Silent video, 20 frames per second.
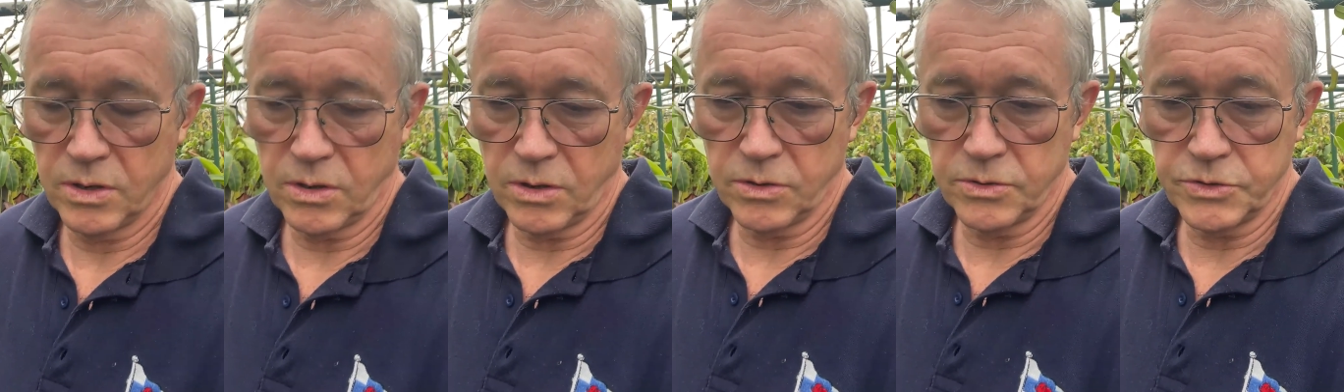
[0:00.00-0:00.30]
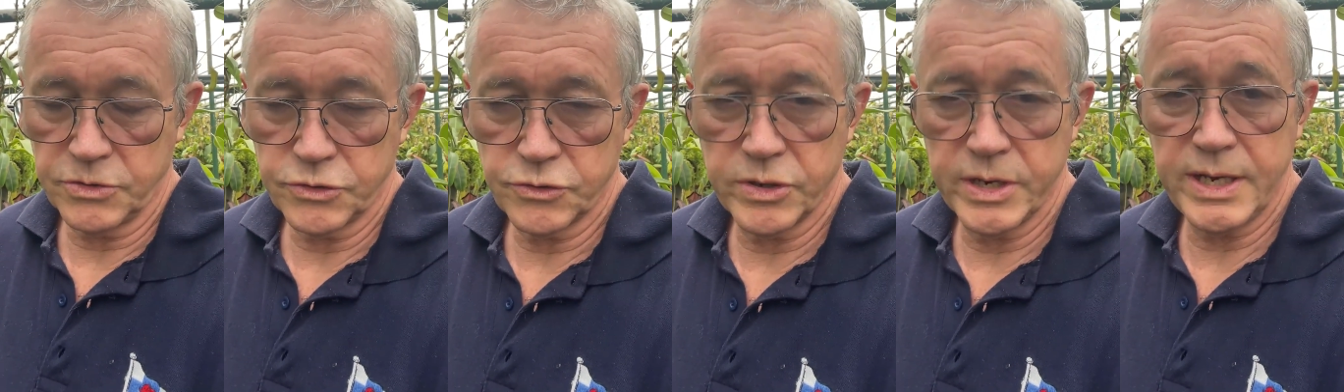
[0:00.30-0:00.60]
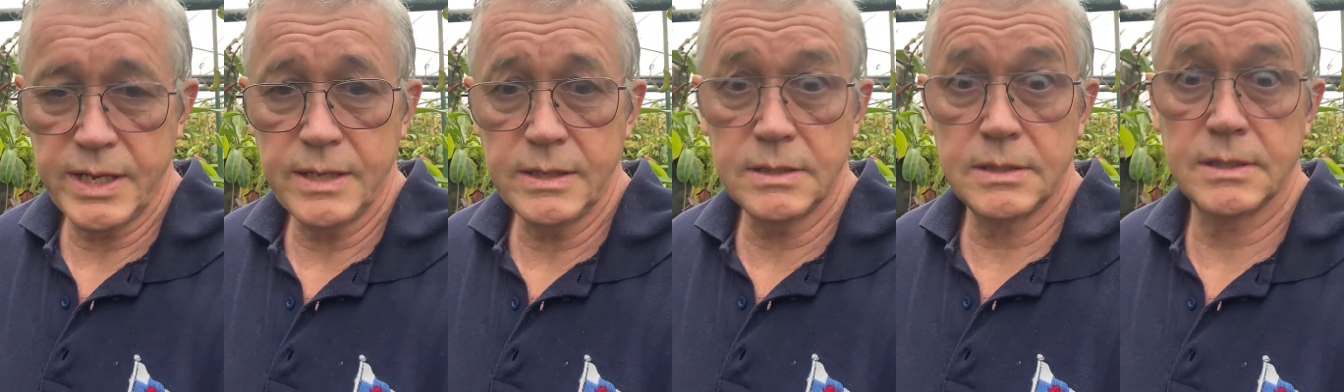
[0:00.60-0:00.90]
on
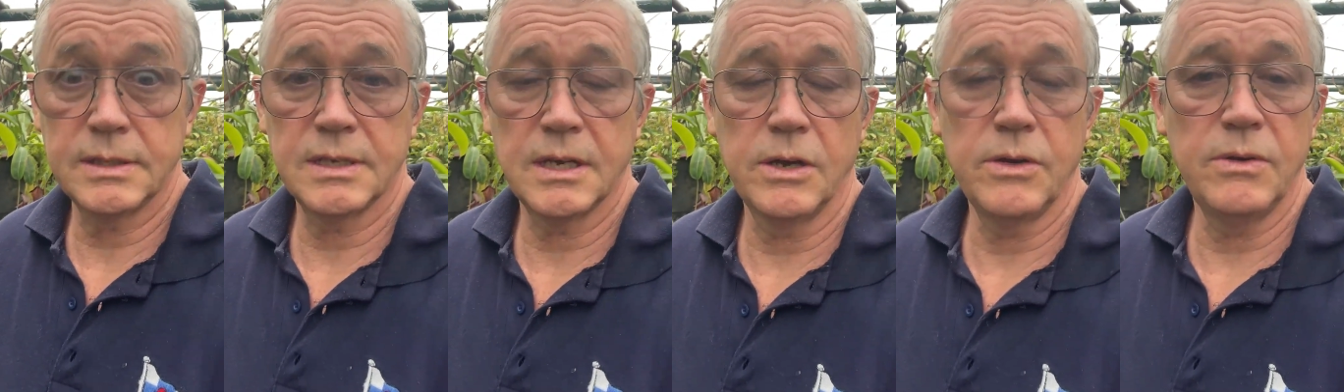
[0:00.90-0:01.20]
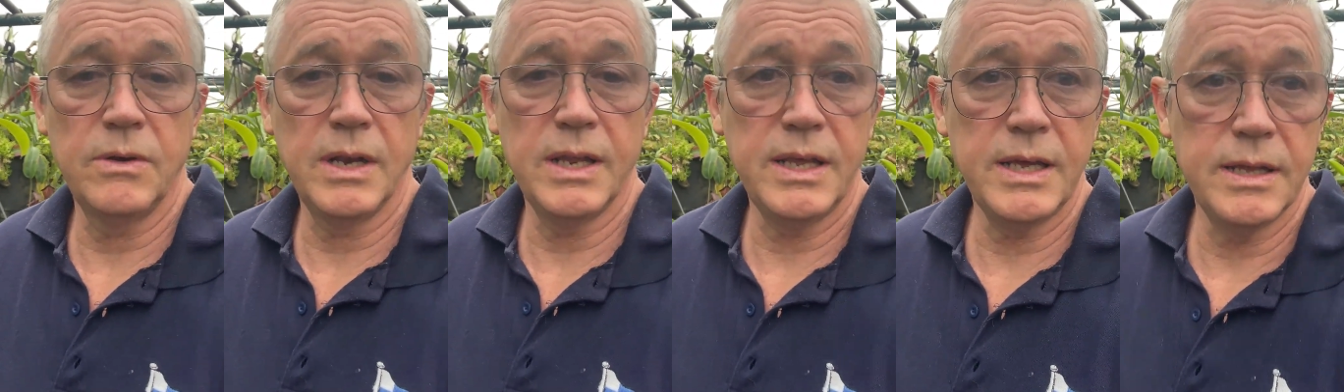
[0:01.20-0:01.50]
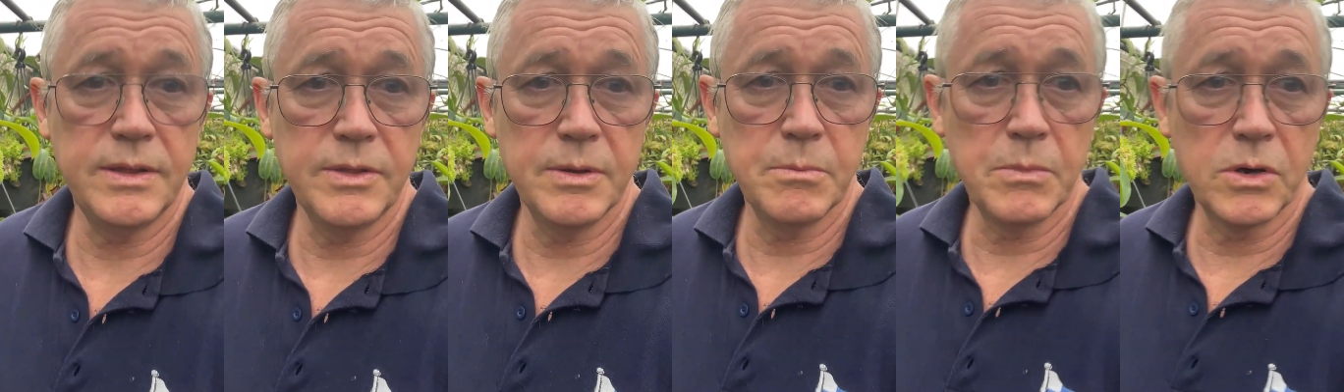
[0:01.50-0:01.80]
trees only,
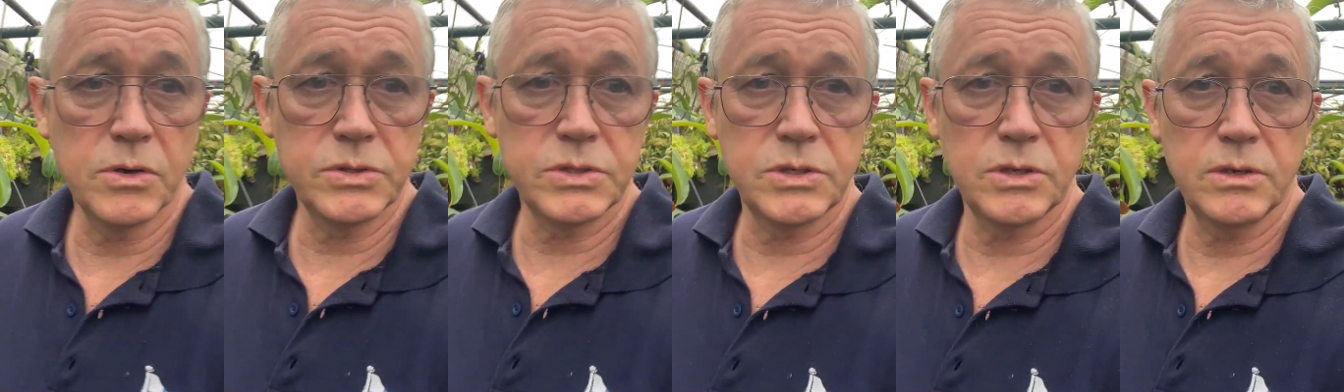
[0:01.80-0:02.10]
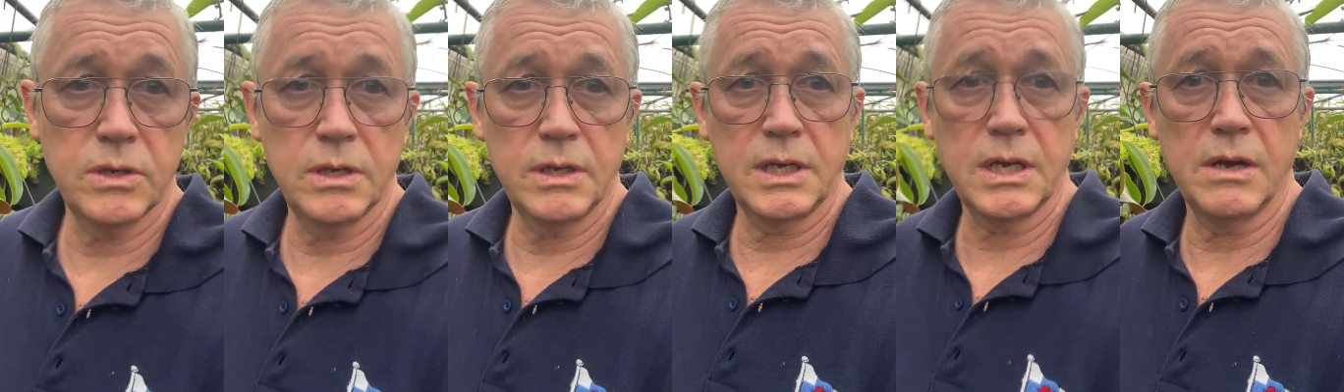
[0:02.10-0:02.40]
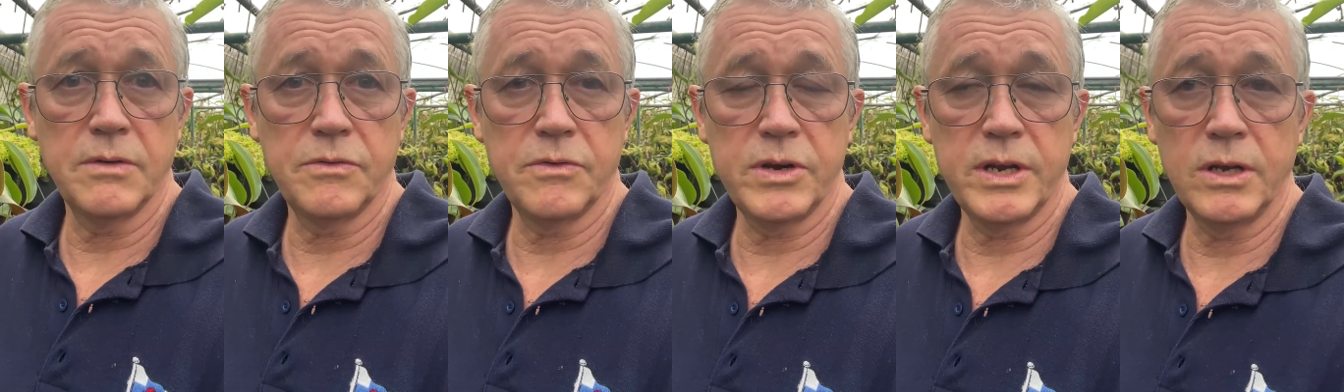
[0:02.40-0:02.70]
in the moss
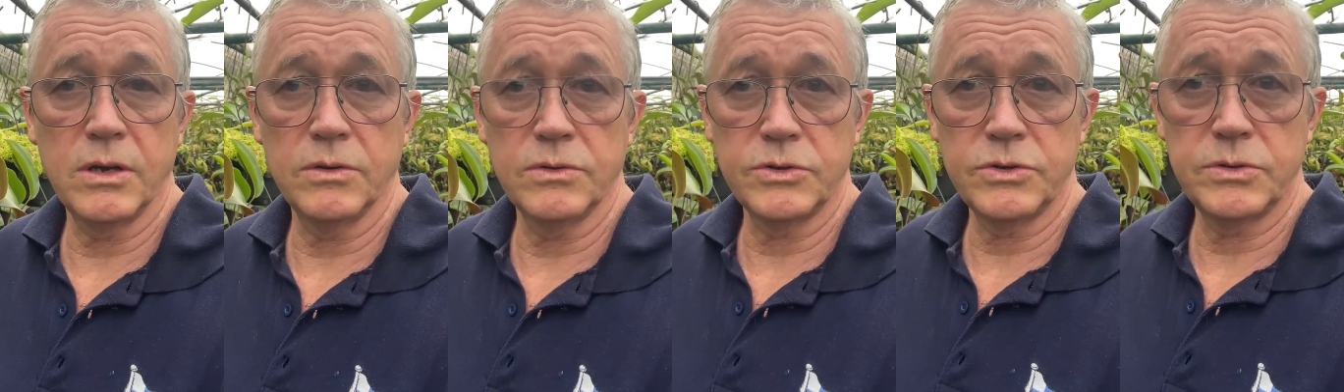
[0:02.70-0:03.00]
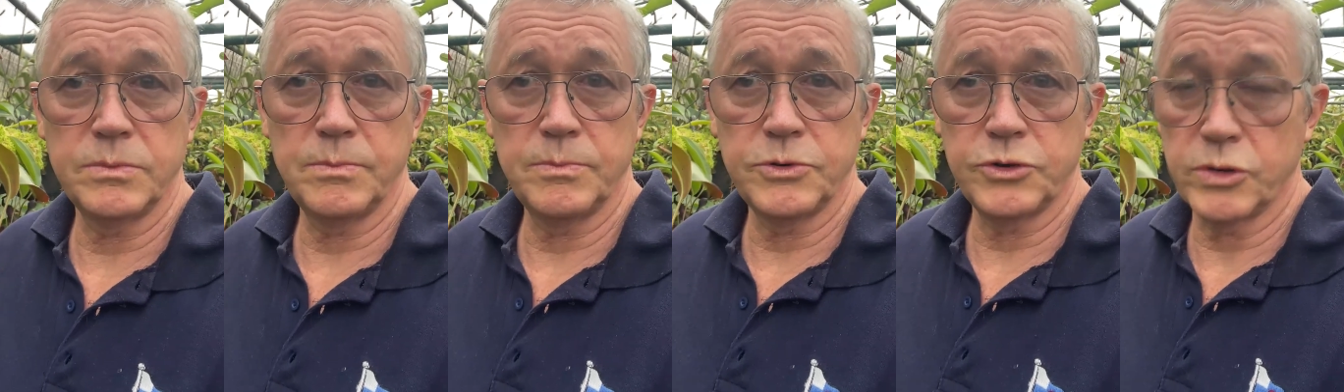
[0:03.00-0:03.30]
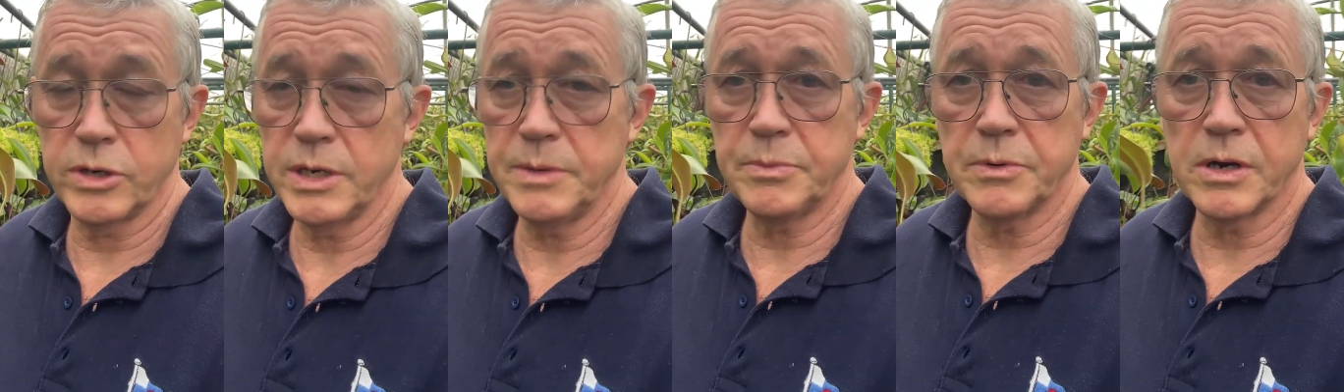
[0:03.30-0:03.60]
covering on
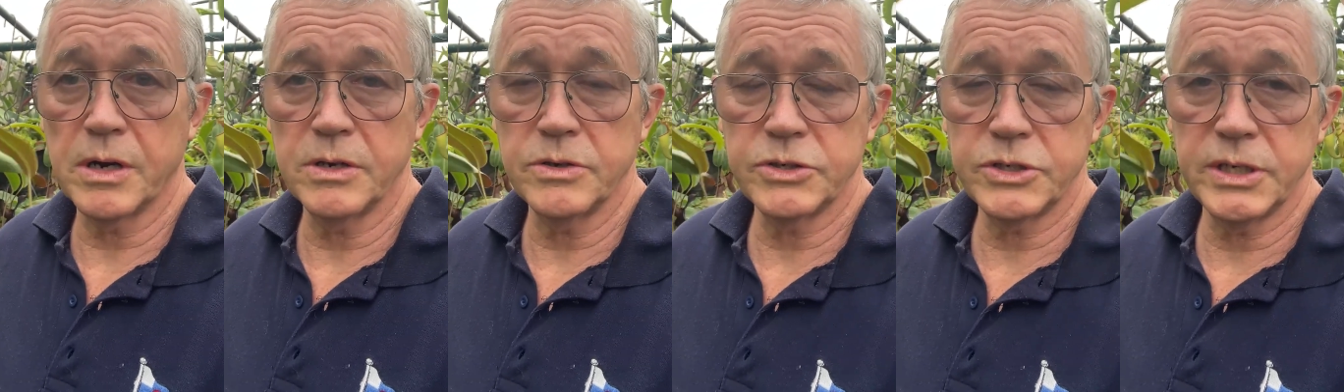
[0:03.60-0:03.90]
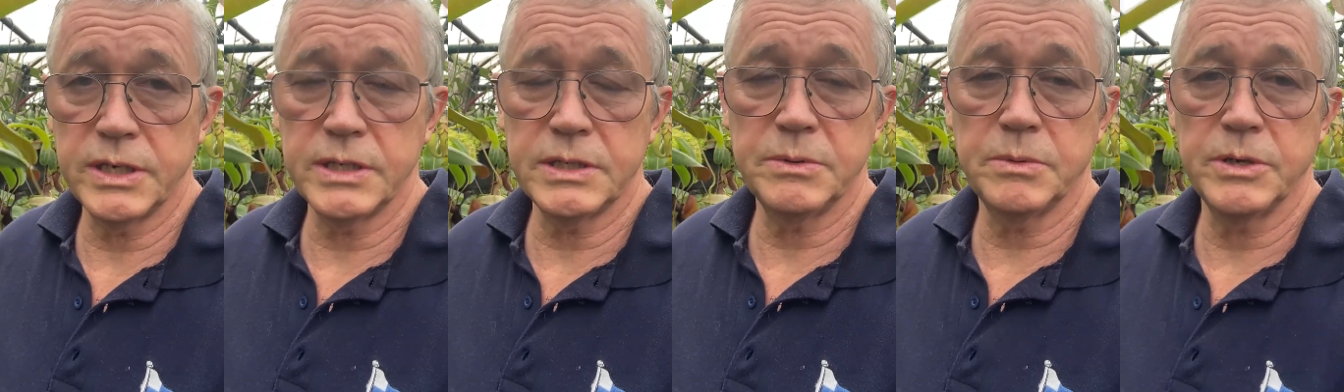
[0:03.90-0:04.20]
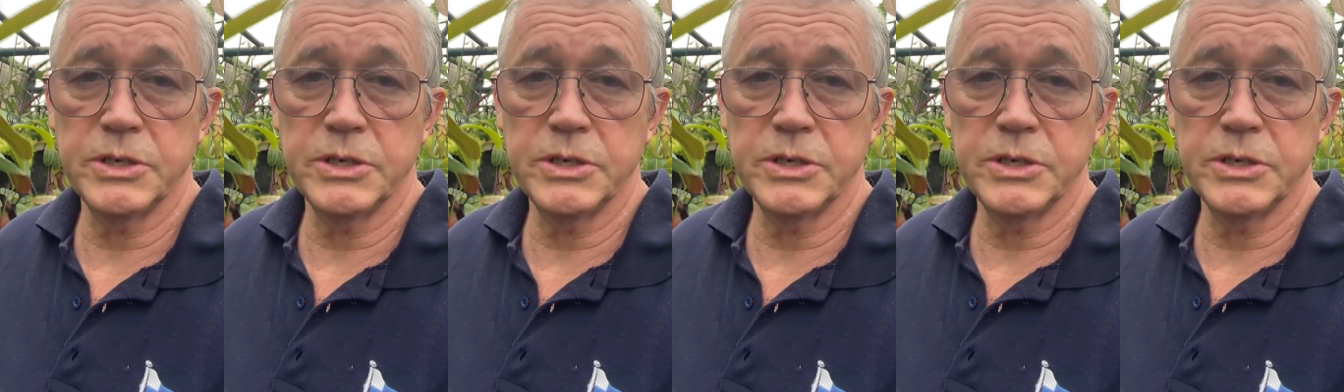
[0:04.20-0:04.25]
tree branches,